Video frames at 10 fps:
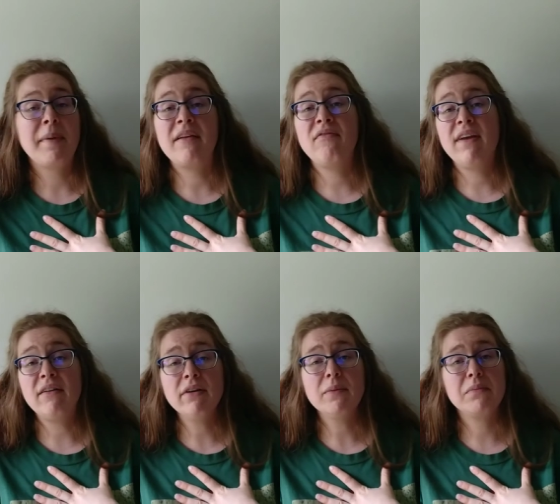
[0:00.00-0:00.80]
My
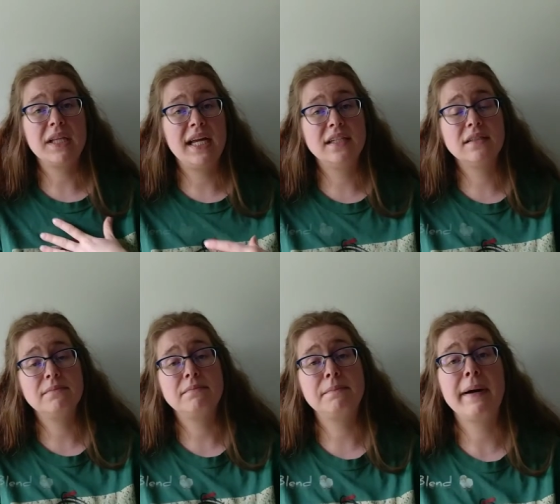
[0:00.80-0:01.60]
favorite blend
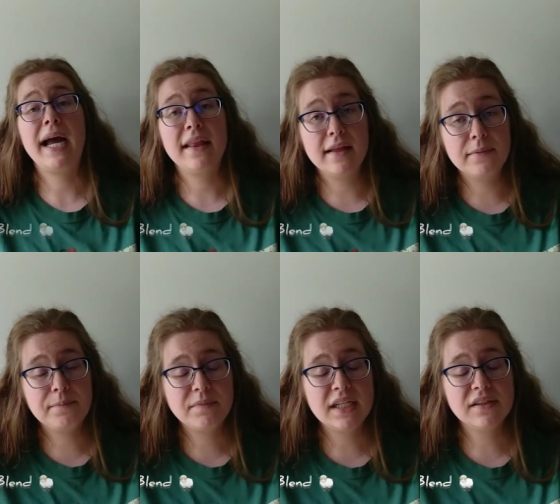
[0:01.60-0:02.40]
by
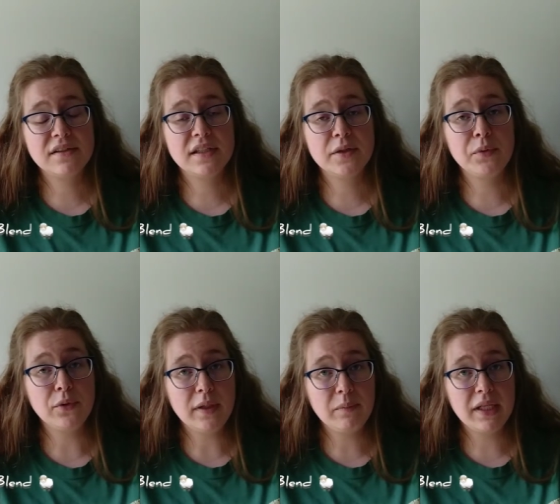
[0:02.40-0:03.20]
them is their
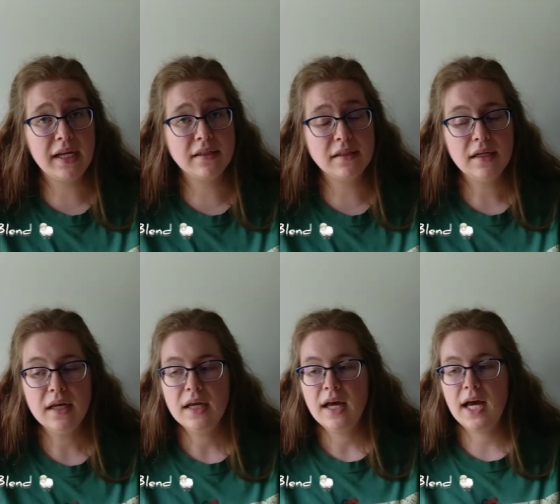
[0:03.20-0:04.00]
Buoy blend.
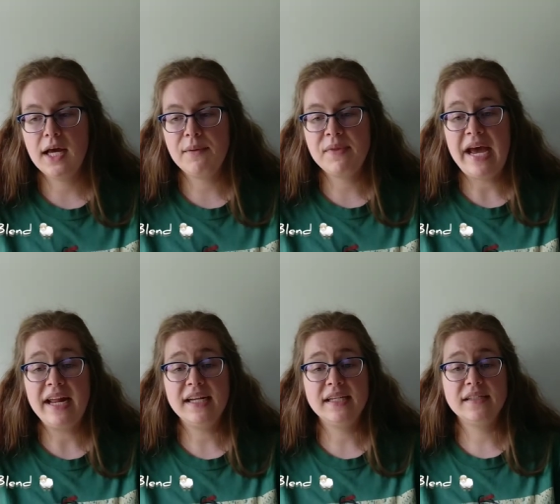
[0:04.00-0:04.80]

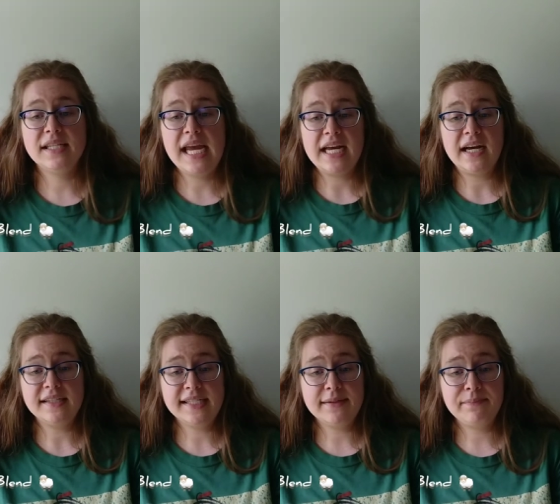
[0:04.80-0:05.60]
That is a
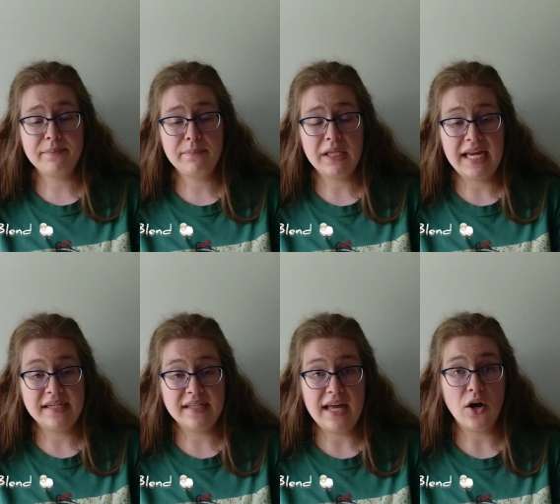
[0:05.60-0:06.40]
custom
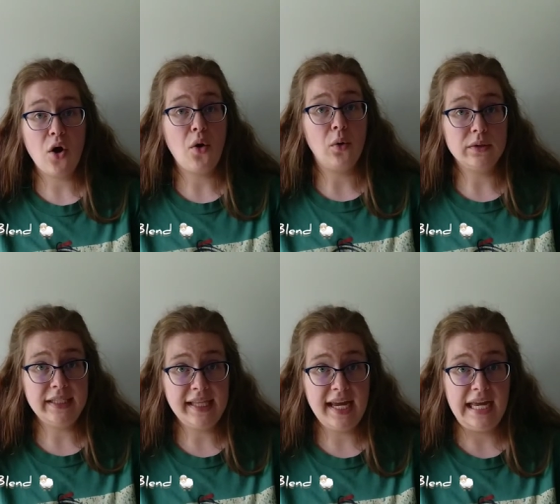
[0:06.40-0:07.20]
blend that
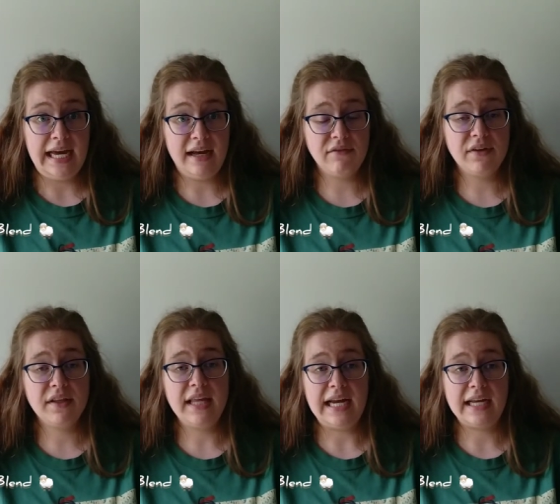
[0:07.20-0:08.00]
only they have,
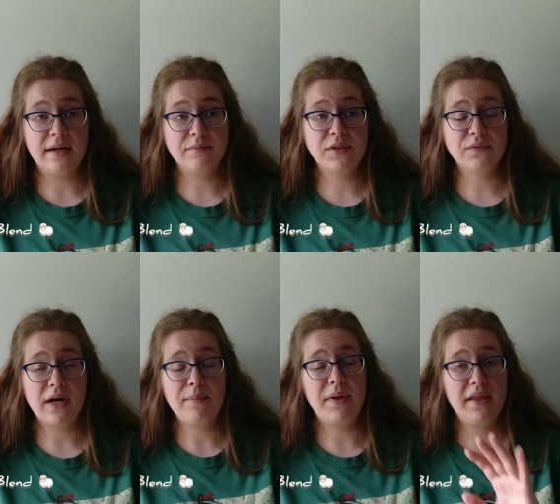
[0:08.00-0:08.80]
that comes
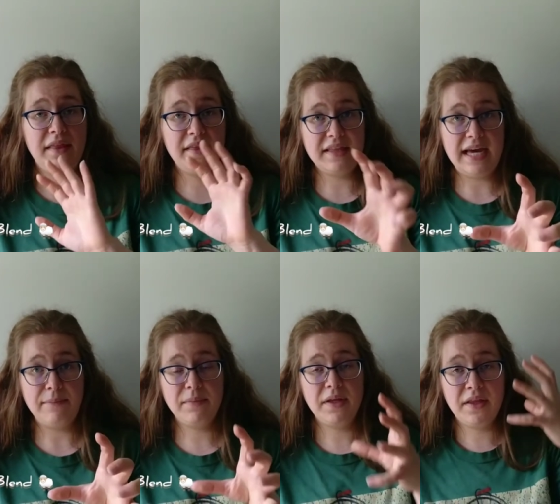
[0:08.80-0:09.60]
from
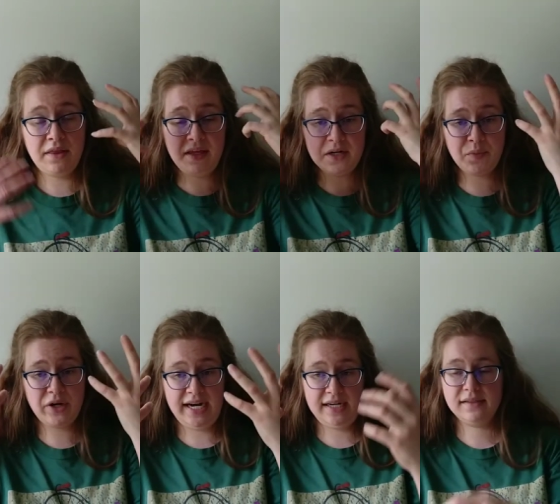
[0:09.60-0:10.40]
them, their
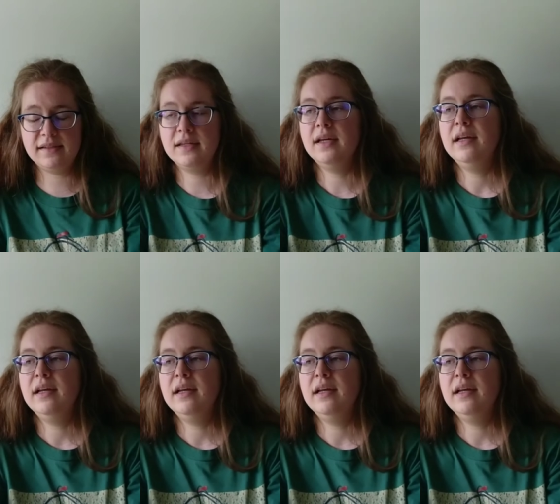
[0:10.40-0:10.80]
brains,